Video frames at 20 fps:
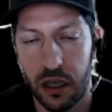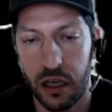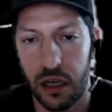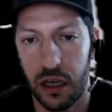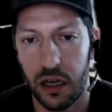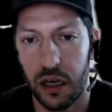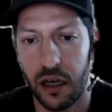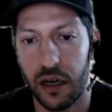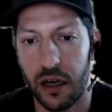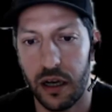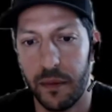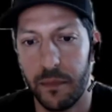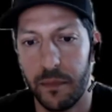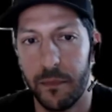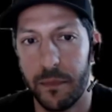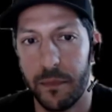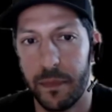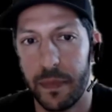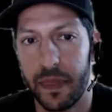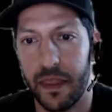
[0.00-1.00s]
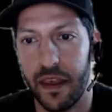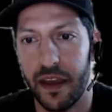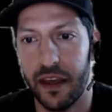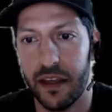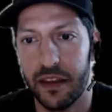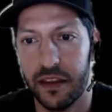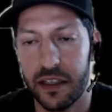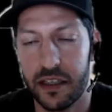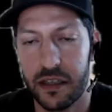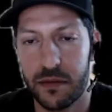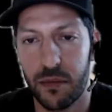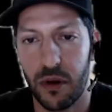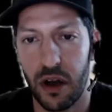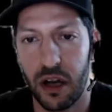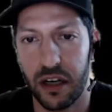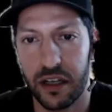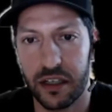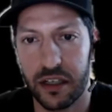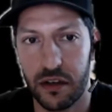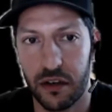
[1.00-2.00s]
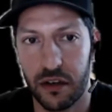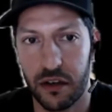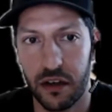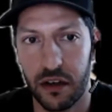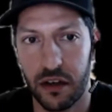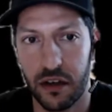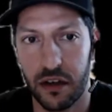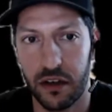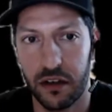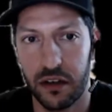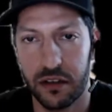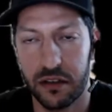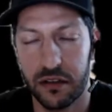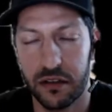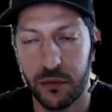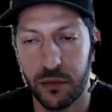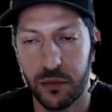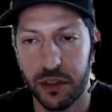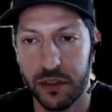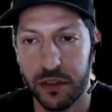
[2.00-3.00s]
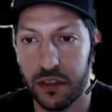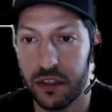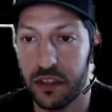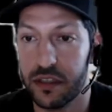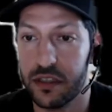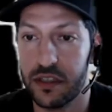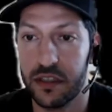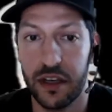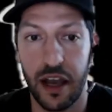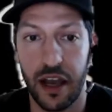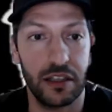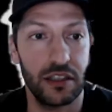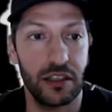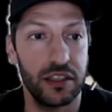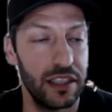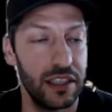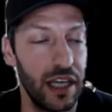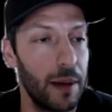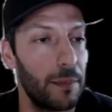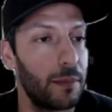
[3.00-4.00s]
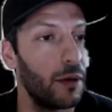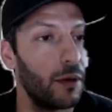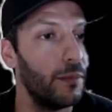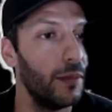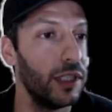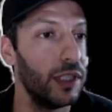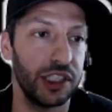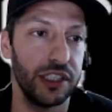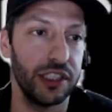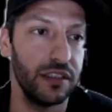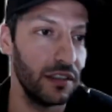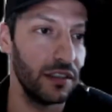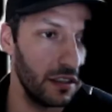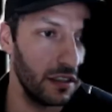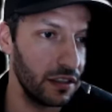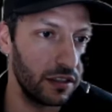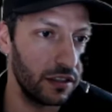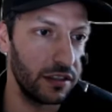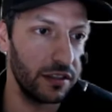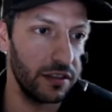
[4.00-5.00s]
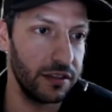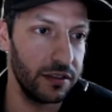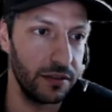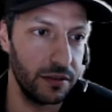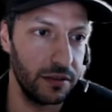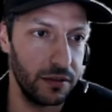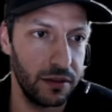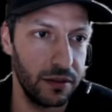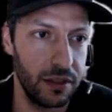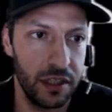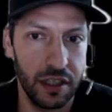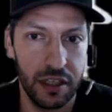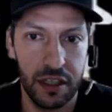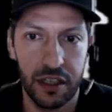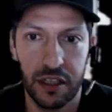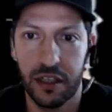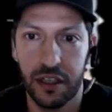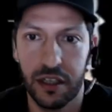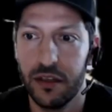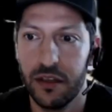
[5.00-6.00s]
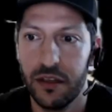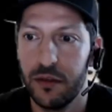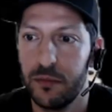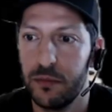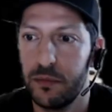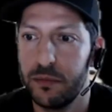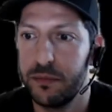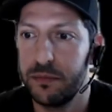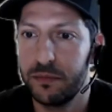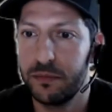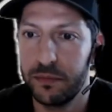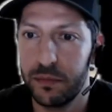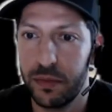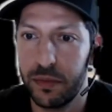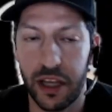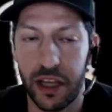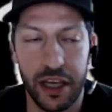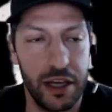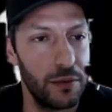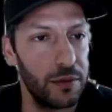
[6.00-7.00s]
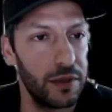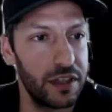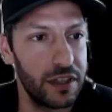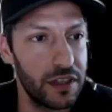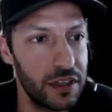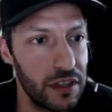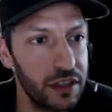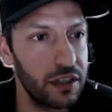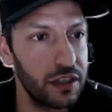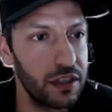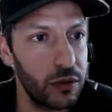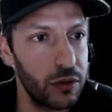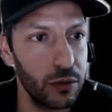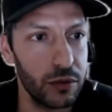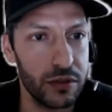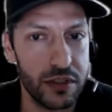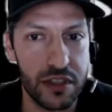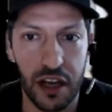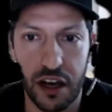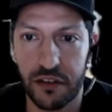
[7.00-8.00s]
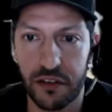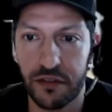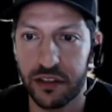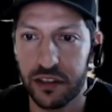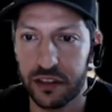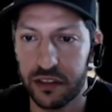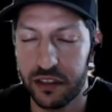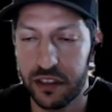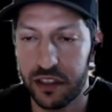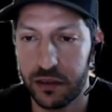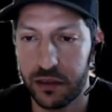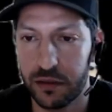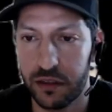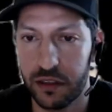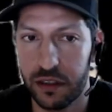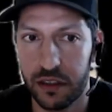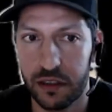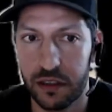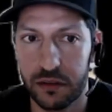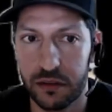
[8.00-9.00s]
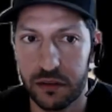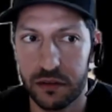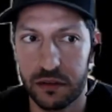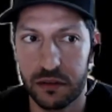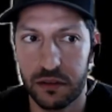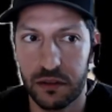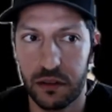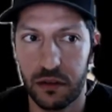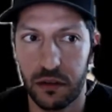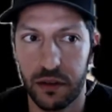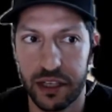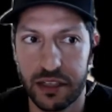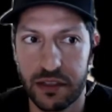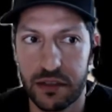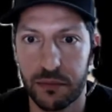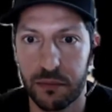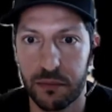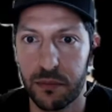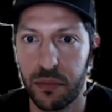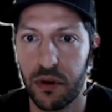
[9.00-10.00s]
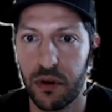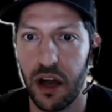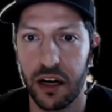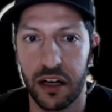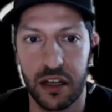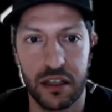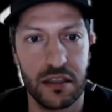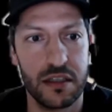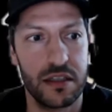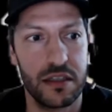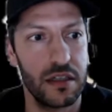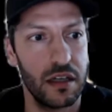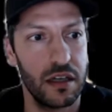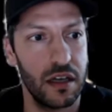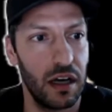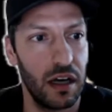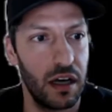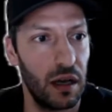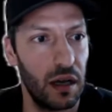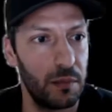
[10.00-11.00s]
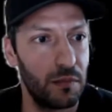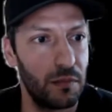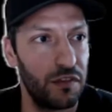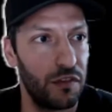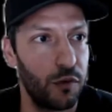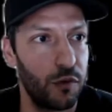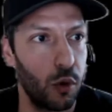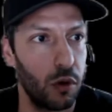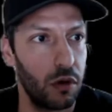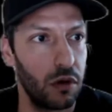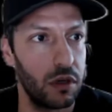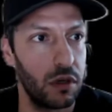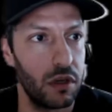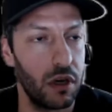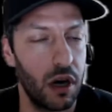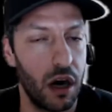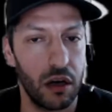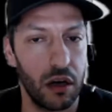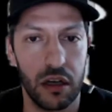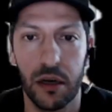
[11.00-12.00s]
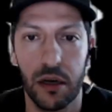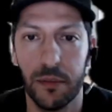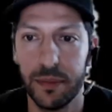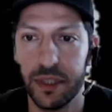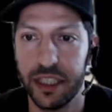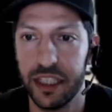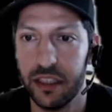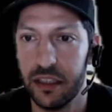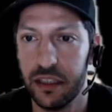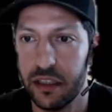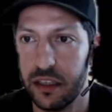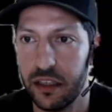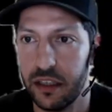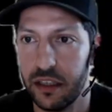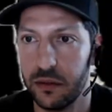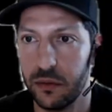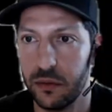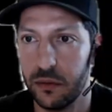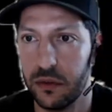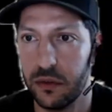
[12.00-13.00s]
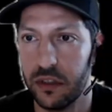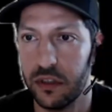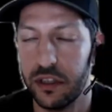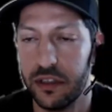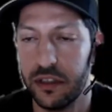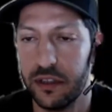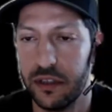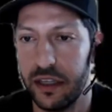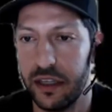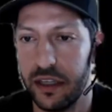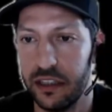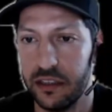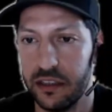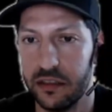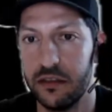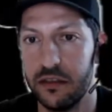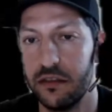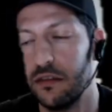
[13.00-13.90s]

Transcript: Um, and these products are, are we actually got permission to play with cool stuff and and and create some products um, for our company and and